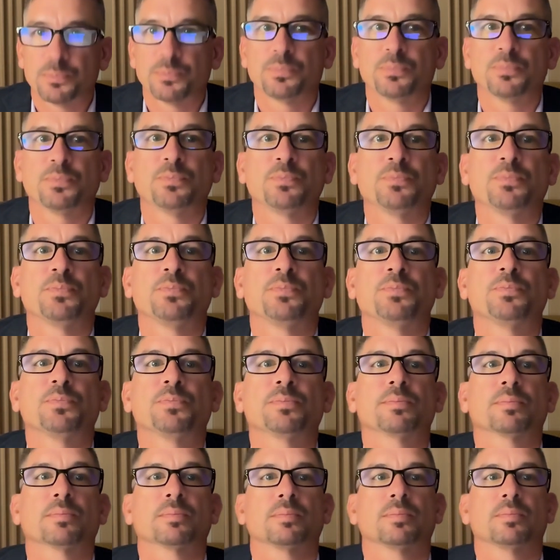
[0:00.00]

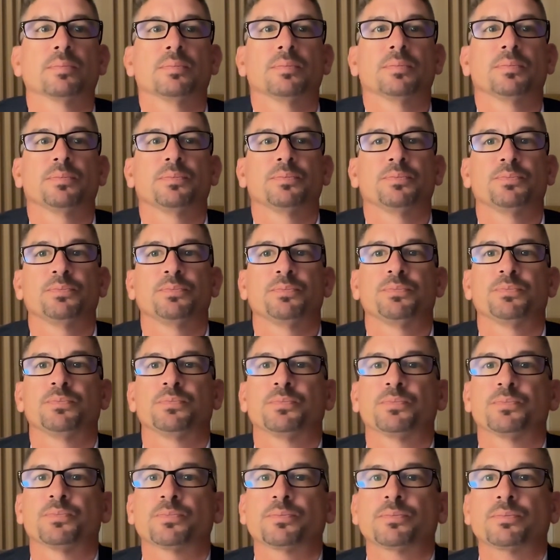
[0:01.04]

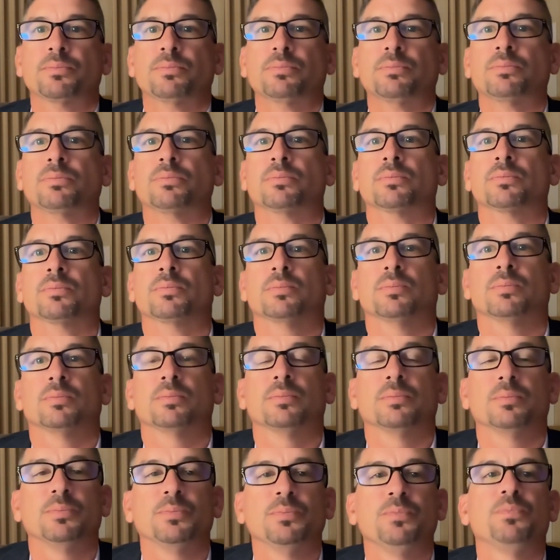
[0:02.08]

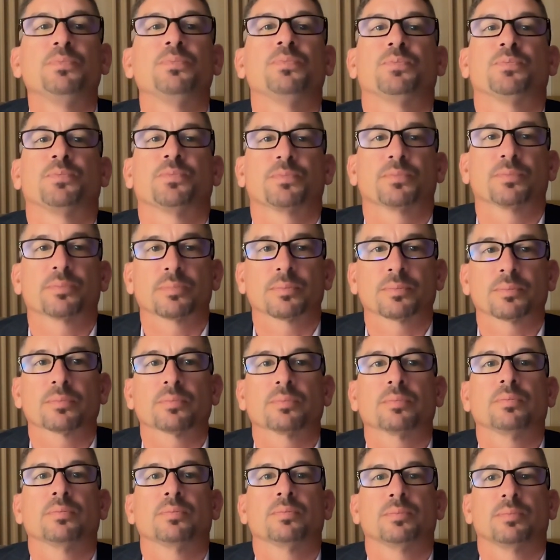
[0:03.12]

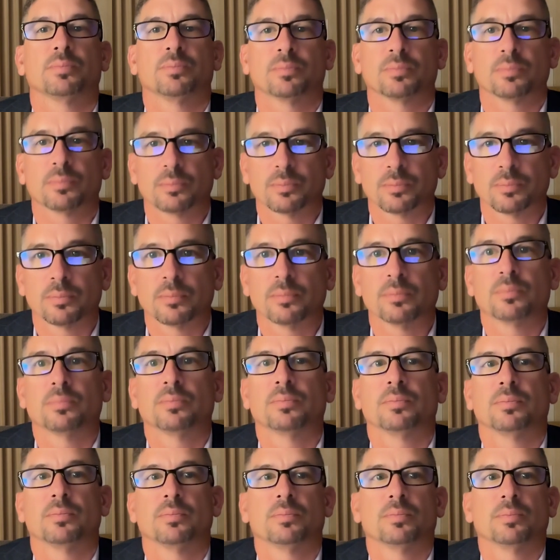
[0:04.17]

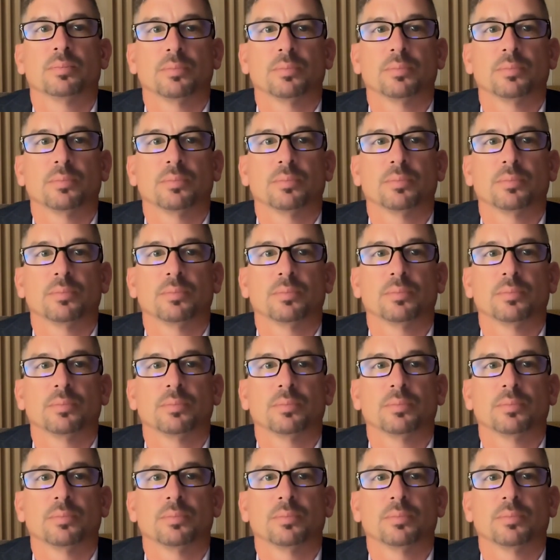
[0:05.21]
This person isn't speaking.